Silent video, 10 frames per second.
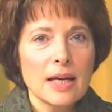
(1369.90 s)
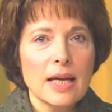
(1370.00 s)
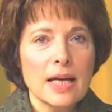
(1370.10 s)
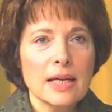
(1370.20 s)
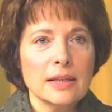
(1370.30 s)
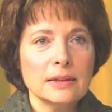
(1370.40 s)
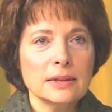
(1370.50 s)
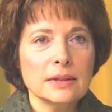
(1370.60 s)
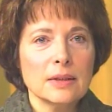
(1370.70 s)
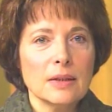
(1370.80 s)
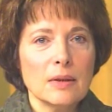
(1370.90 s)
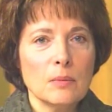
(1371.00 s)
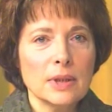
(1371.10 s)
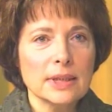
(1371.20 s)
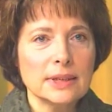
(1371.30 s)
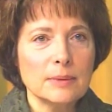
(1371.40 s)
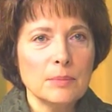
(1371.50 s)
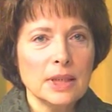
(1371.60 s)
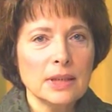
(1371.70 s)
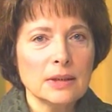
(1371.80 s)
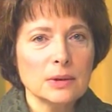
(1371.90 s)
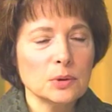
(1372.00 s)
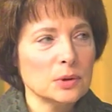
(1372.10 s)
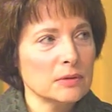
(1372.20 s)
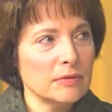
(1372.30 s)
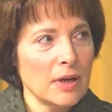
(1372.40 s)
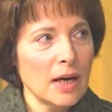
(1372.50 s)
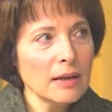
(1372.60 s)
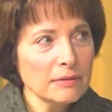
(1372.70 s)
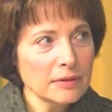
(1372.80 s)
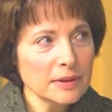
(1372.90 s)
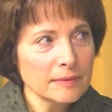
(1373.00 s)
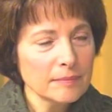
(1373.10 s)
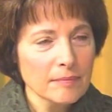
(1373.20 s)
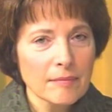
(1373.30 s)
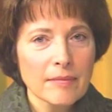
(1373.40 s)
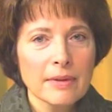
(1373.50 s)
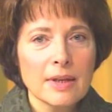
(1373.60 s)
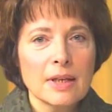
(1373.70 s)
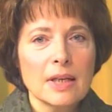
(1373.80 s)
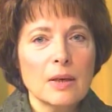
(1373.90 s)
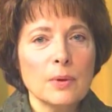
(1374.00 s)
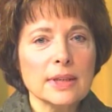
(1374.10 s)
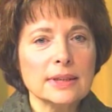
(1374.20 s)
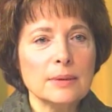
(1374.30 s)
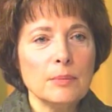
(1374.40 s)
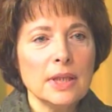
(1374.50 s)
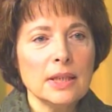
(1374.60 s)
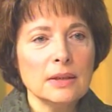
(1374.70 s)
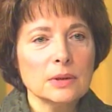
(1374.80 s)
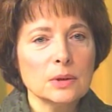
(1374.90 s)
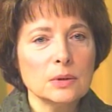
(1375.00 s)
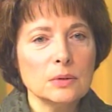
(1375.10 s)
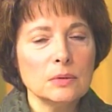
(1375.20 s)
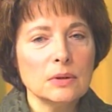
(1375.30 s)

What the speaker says: and what does it mean to survive? What does it mean to